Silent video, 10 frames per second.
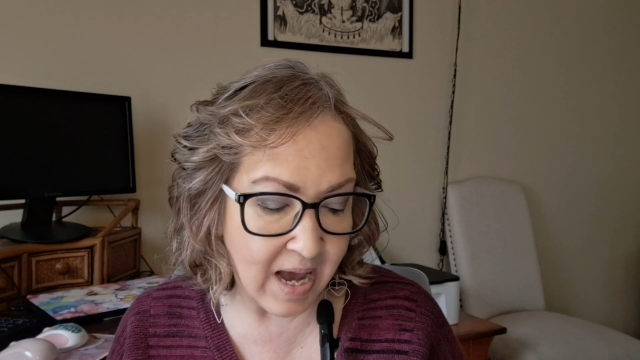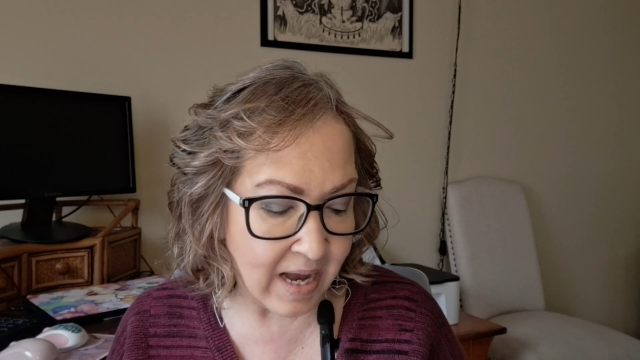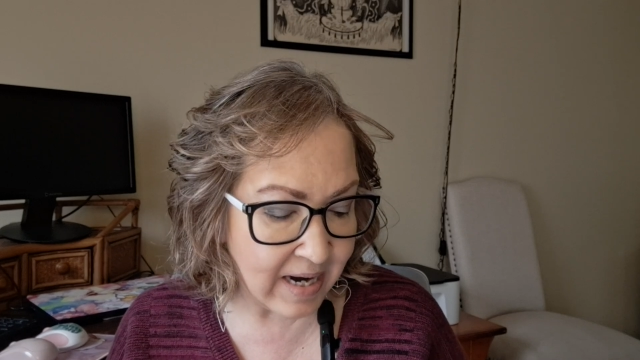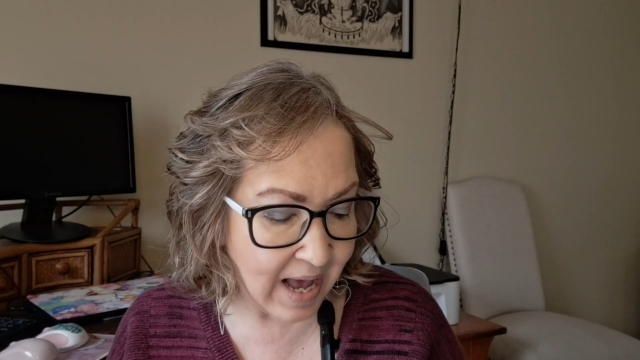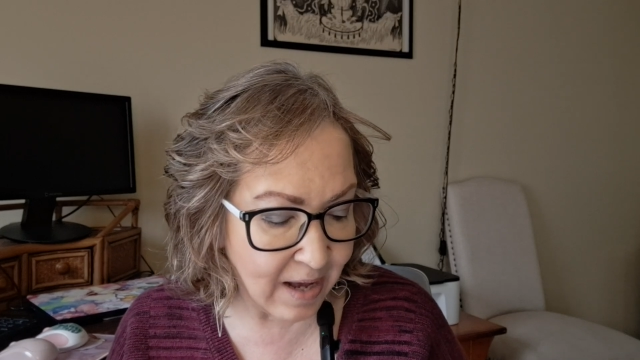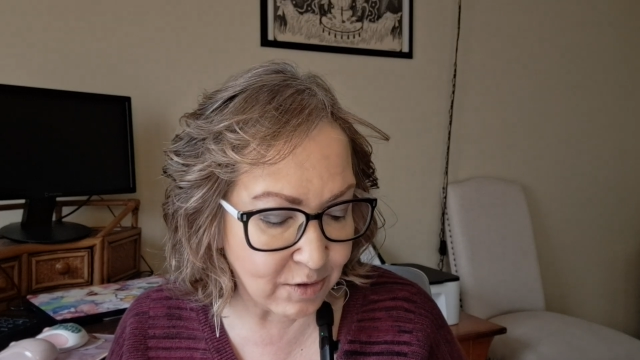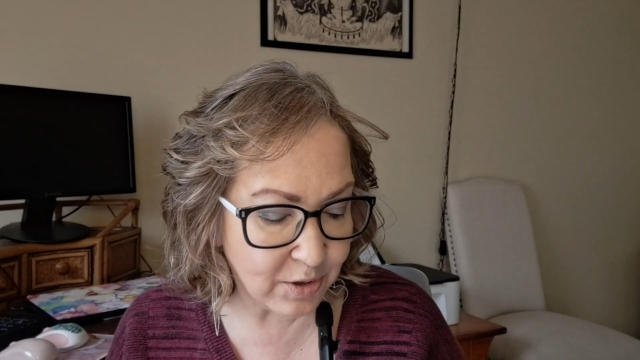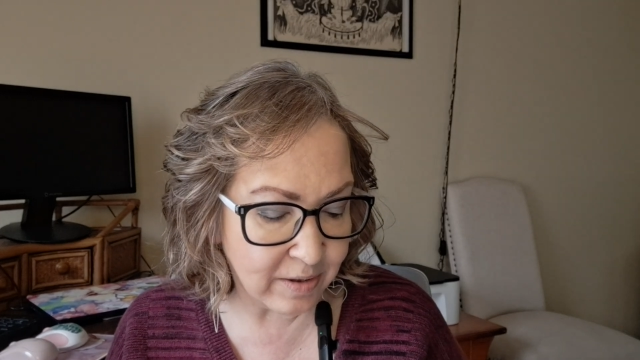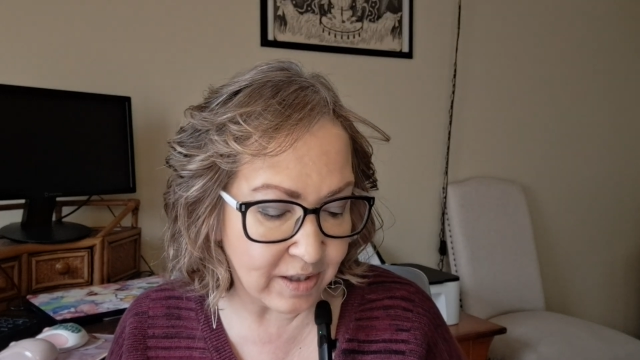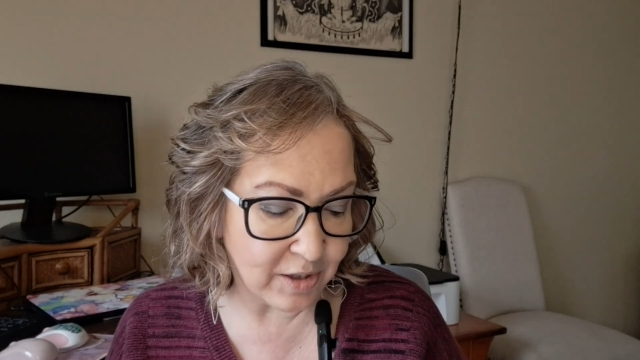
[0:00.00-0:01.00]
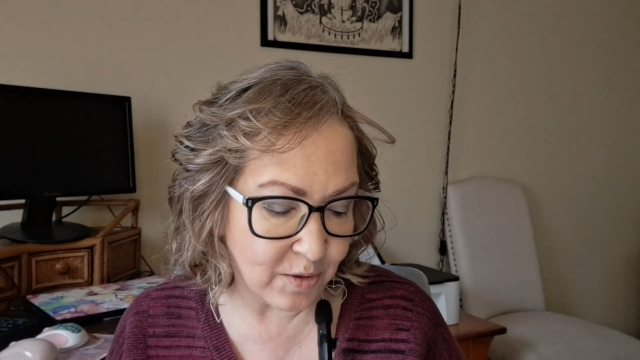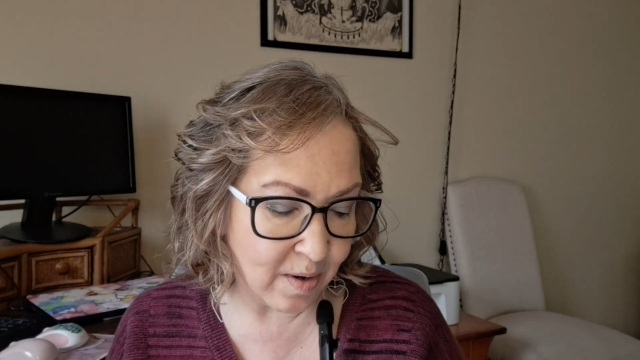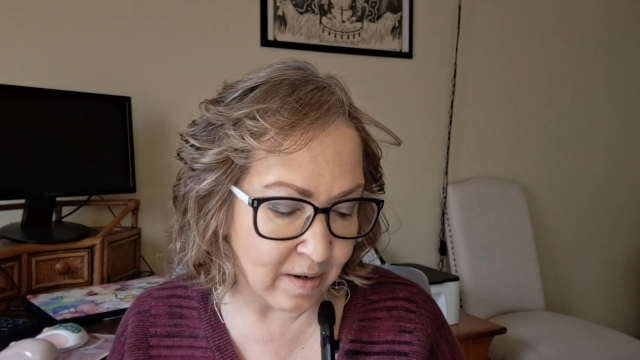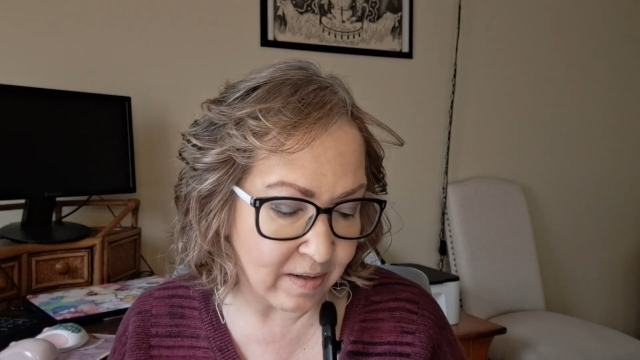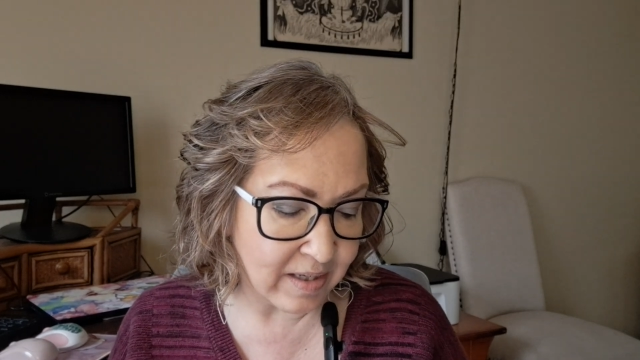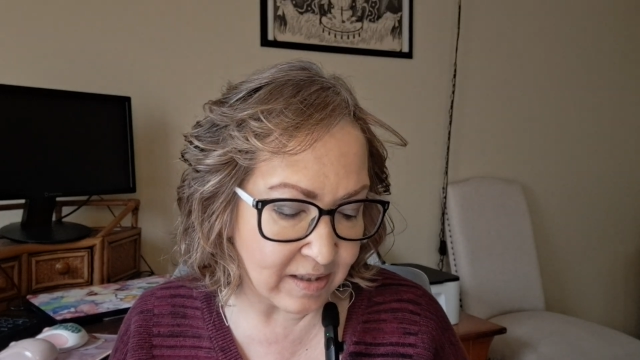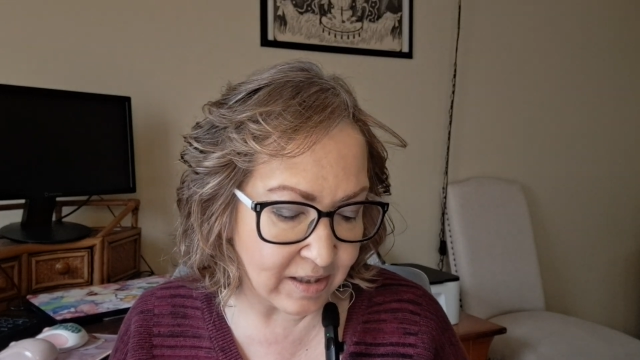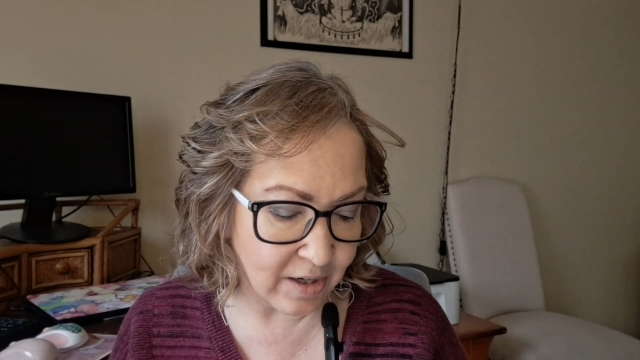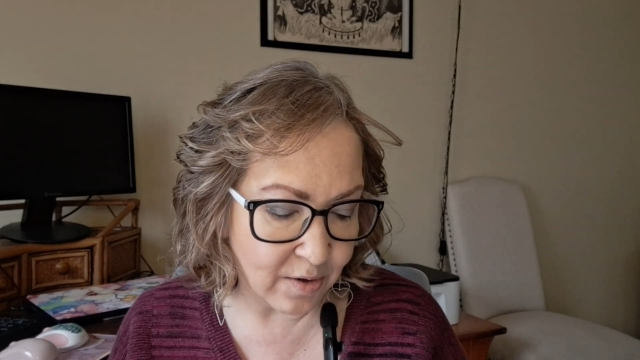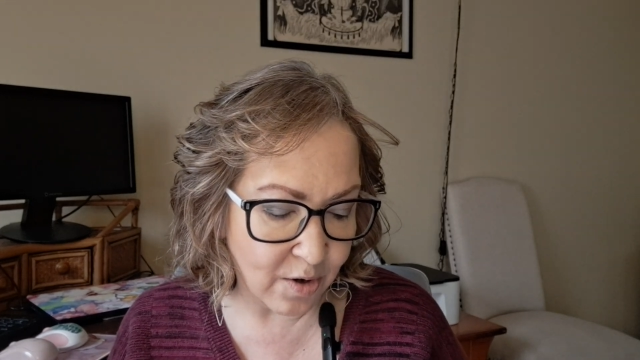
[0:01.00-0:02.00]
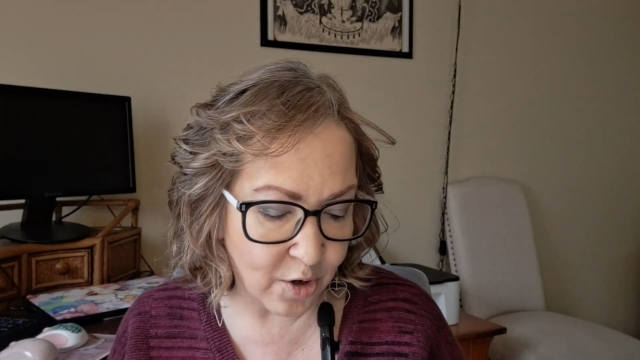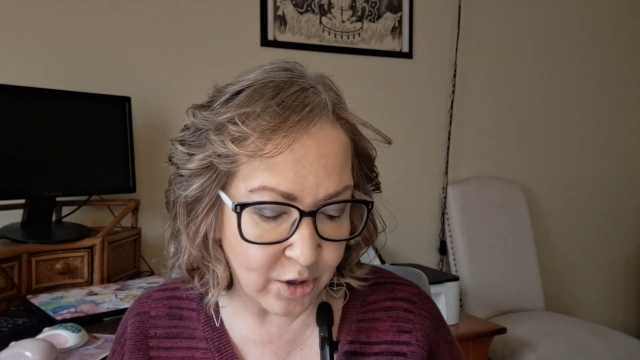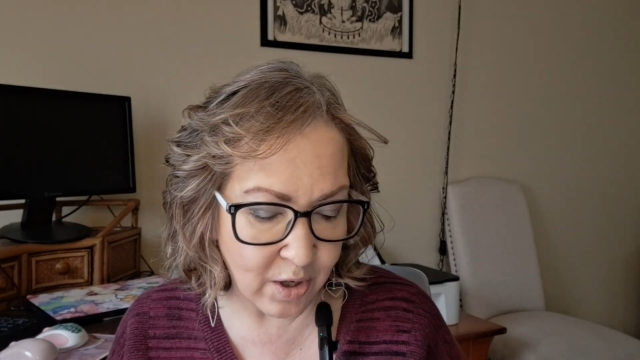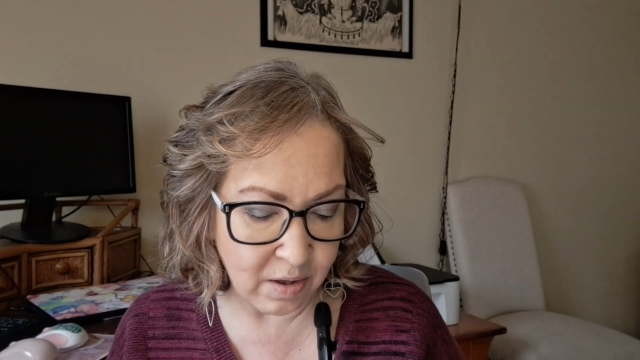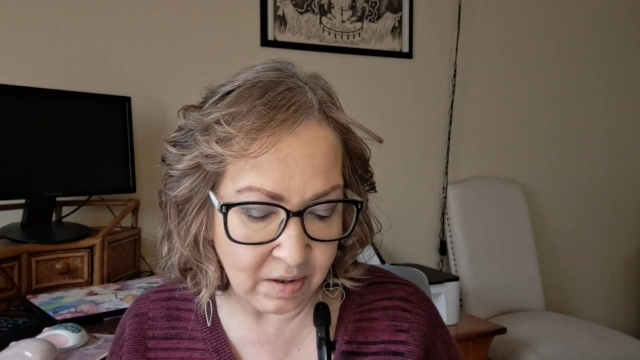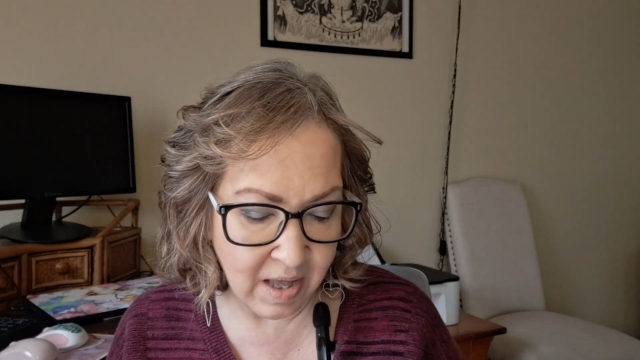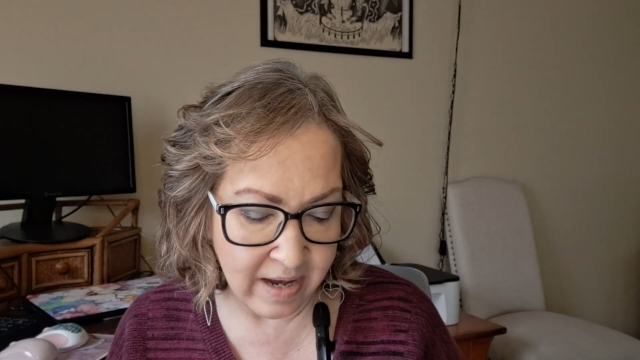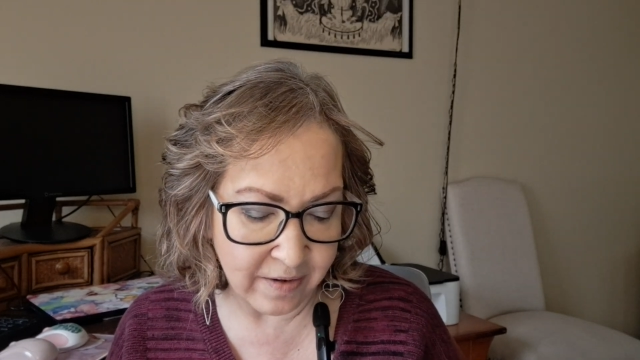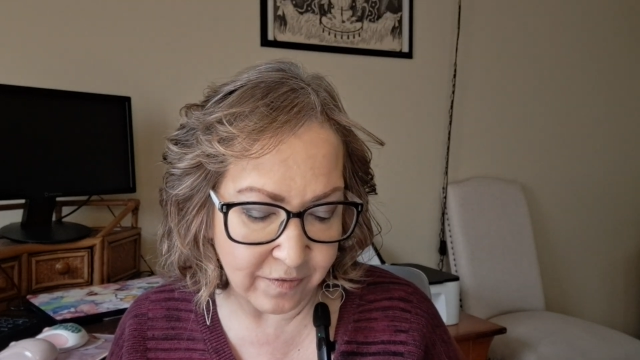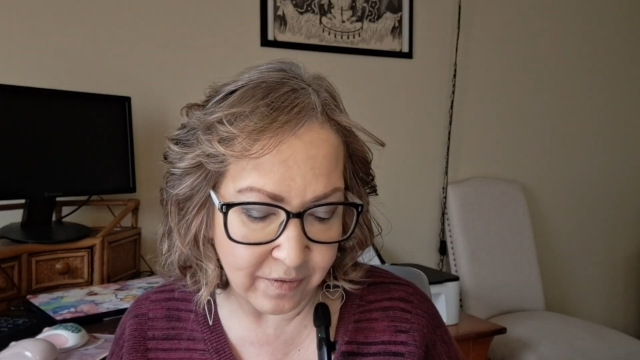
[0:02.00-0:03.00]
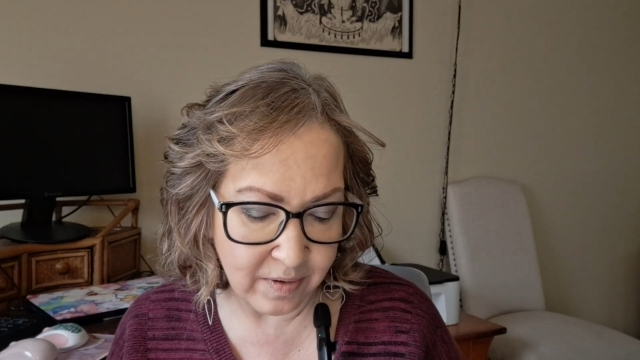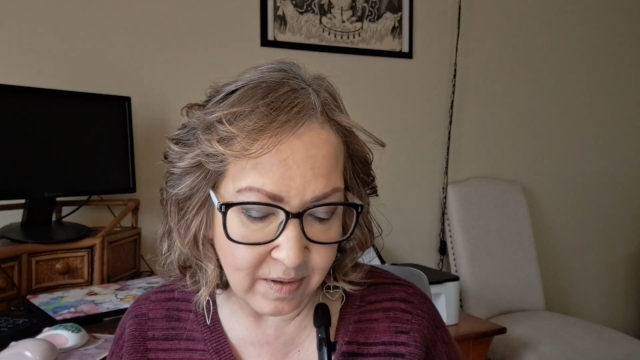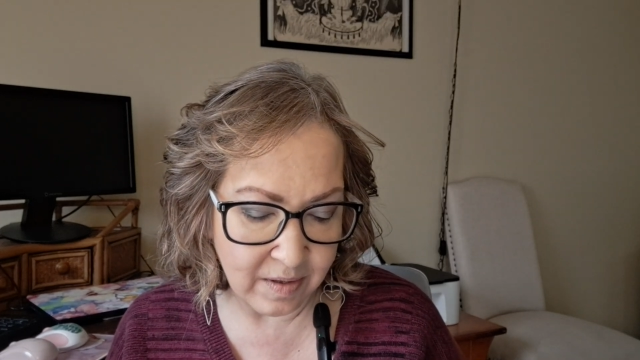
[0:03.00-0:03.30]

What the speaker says: And how should this daughter consider her young life